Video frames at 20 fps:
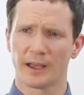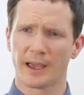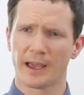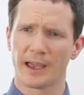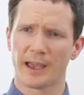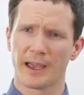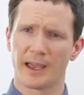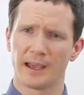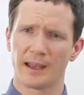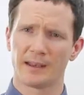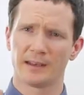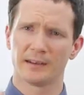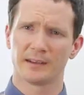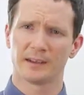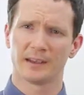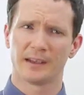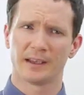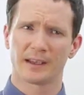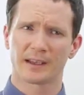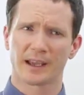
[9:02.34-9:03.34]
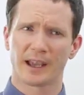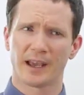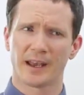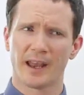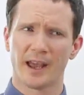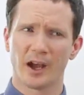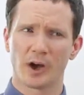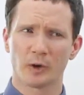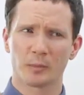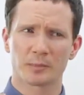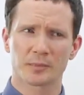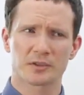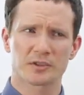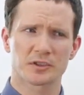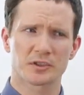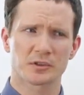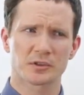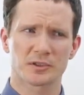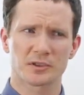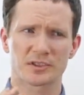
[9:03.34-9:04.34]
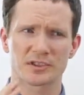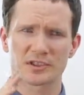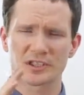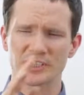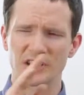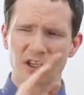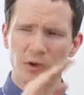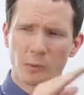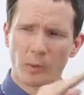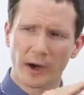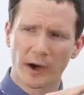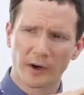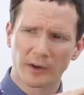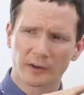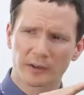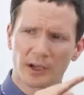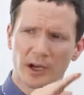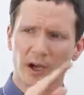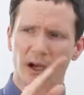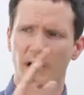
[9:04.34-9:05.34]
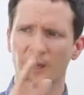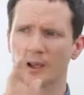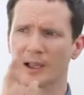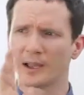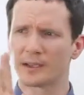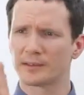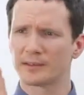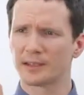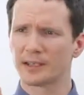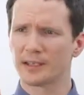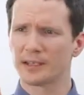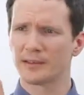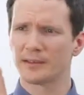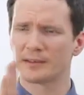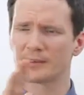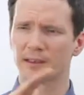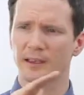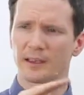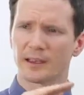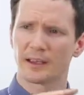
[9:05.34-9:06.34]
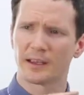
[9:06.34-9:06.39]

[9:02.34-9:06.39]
and can help students see where tongue and teeth